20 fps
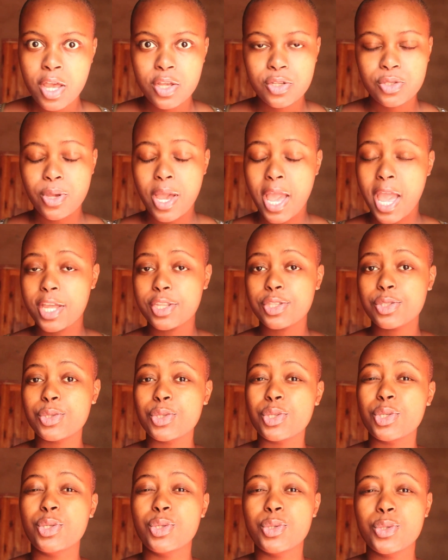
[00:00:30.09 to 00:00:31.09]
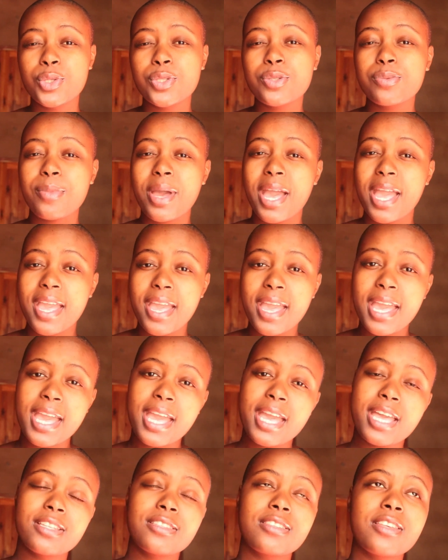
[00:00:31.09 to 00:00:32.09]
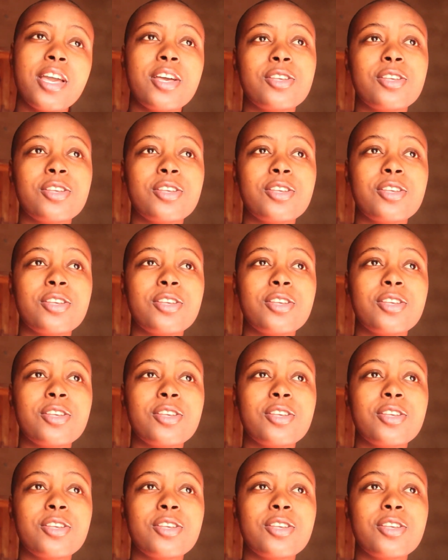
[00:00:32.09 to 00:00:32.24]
so I had to use my hands.